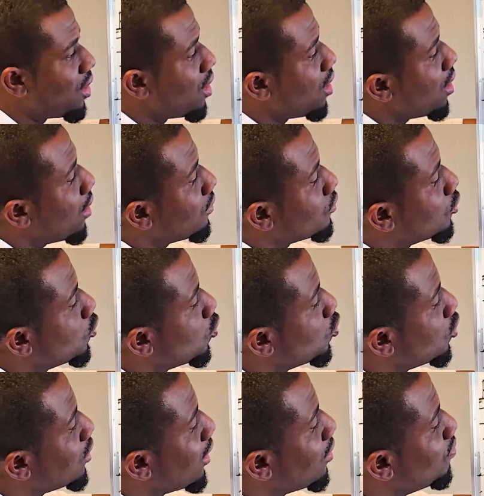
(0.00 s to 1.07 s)
So those
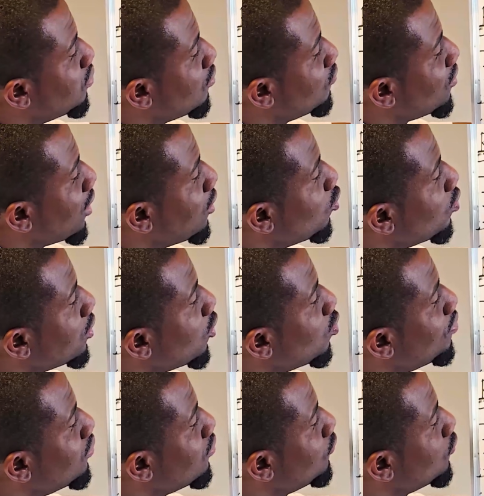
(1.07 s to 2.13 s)
are the proof that they will
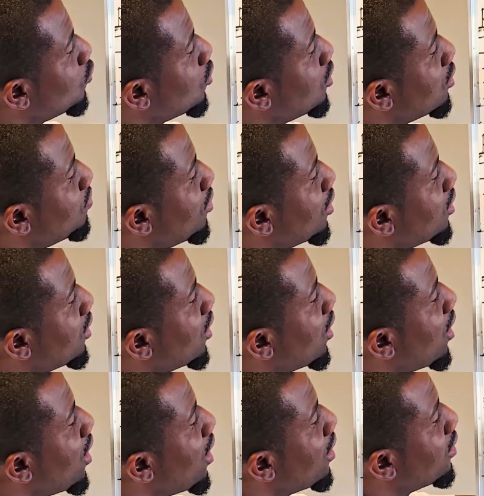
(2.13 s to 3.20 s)
prove to this body,
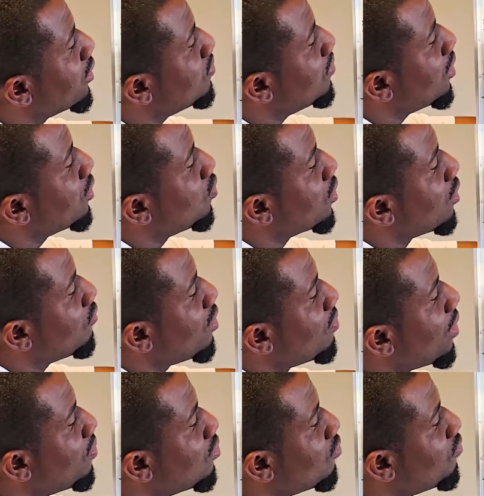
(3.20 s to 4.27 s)
and this body will give them
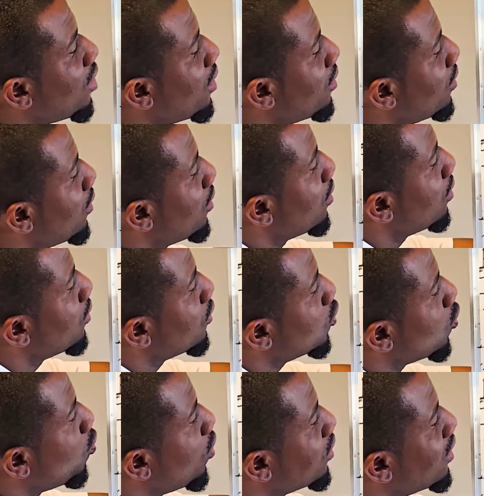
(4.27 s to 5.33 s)
approval. So
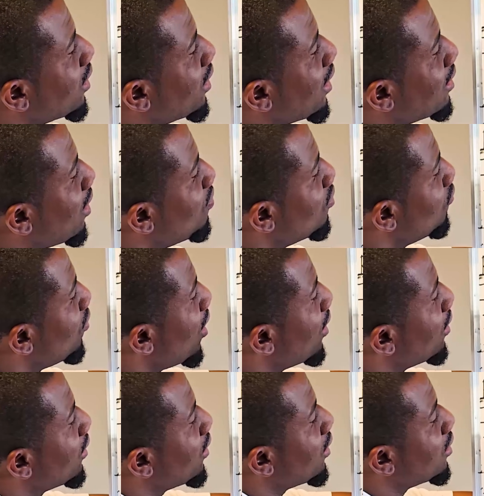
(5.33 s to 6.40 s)
once they get the approval,
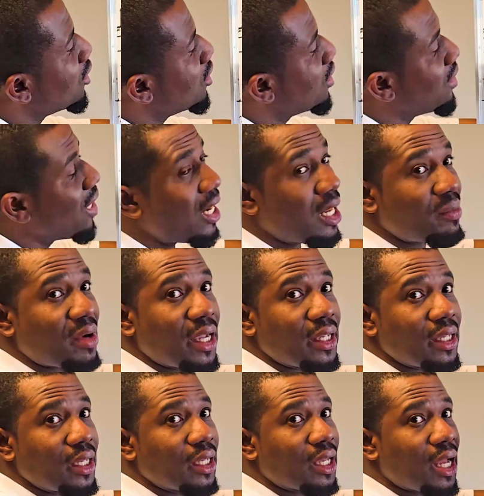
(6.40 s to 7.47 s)
they initiate the
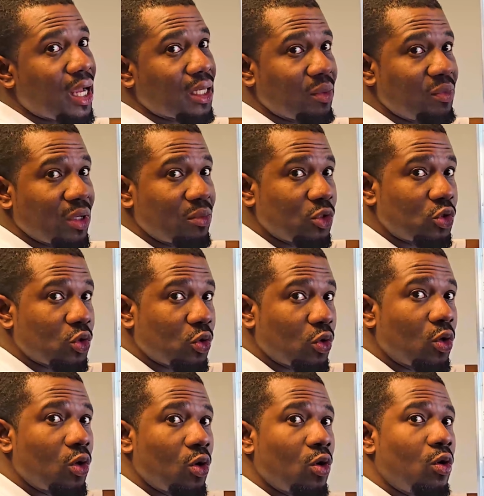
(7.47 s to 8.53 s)
LMIA, and they'll be able to
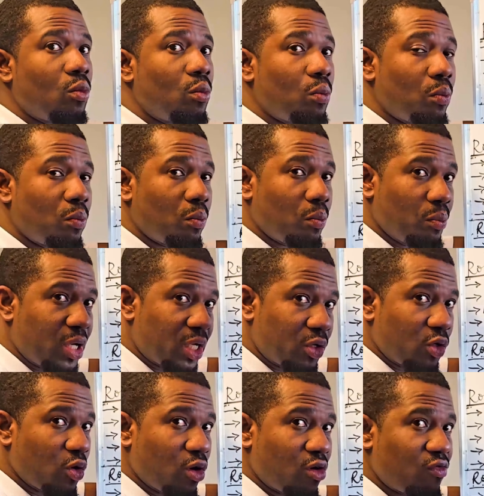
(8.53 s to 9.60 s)
bring you
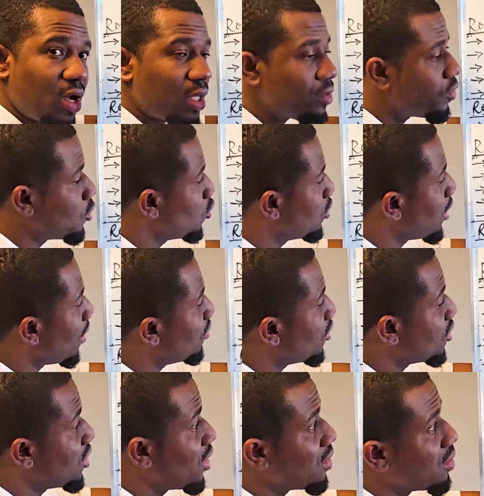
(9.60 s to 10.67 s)
over through that
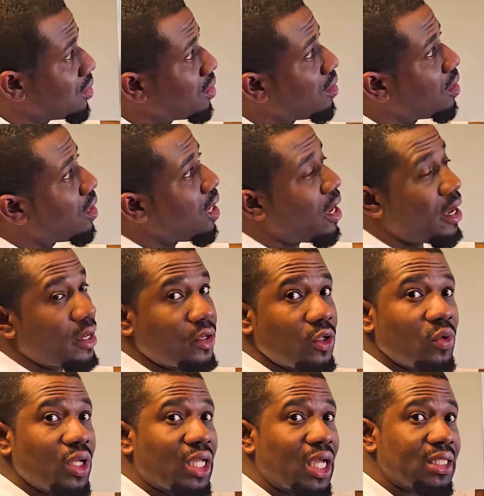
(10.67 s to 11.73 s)
process, and you
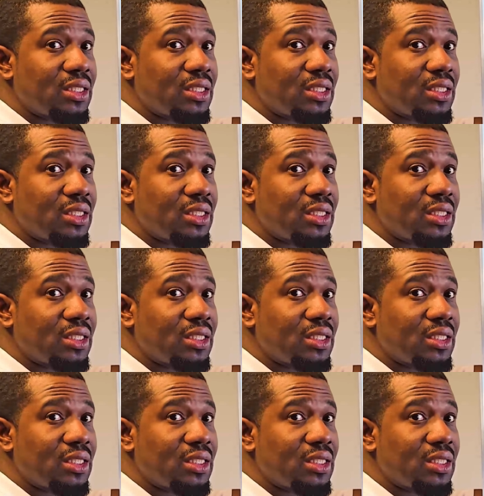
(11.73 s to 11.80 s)
will get